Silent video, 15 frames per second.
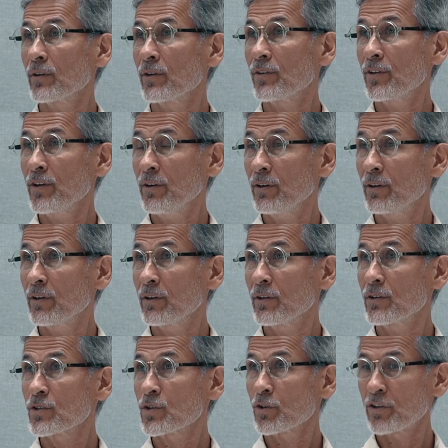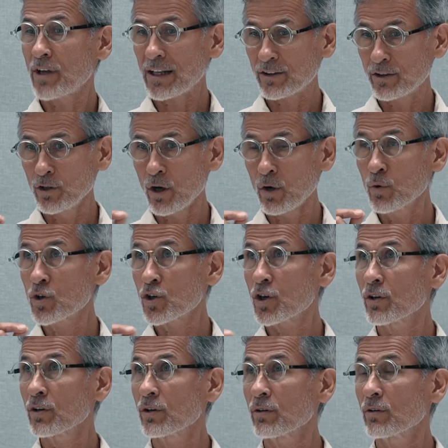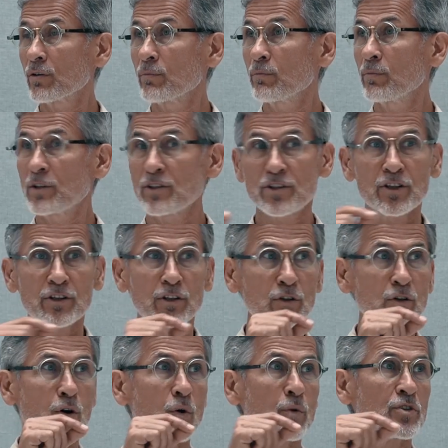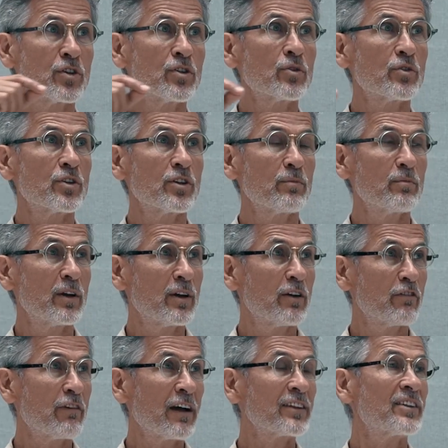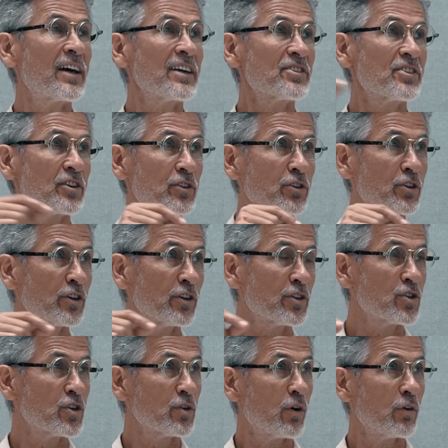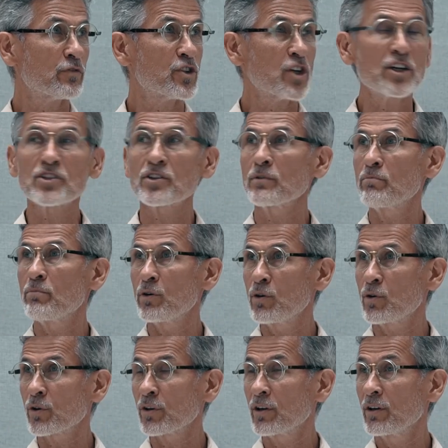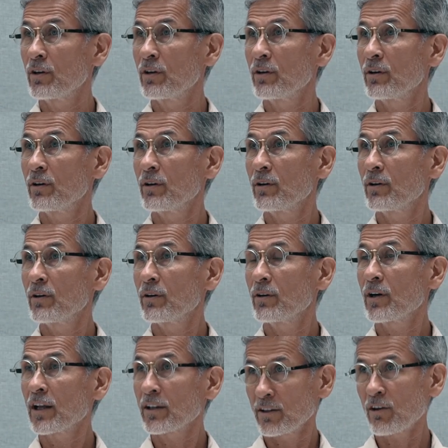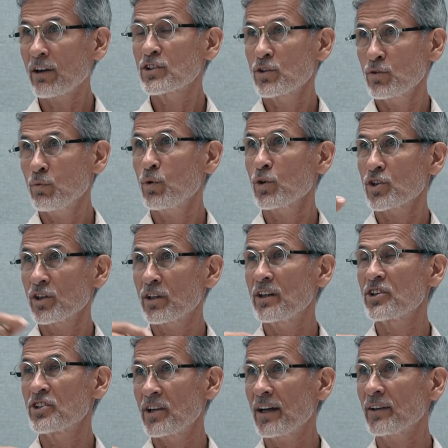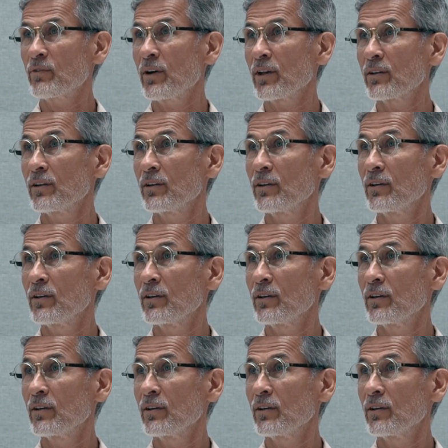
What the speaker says: You see? So that notion, until it goes into the fantastic trilogy of Jason Bourne, I trust you watch at least that one.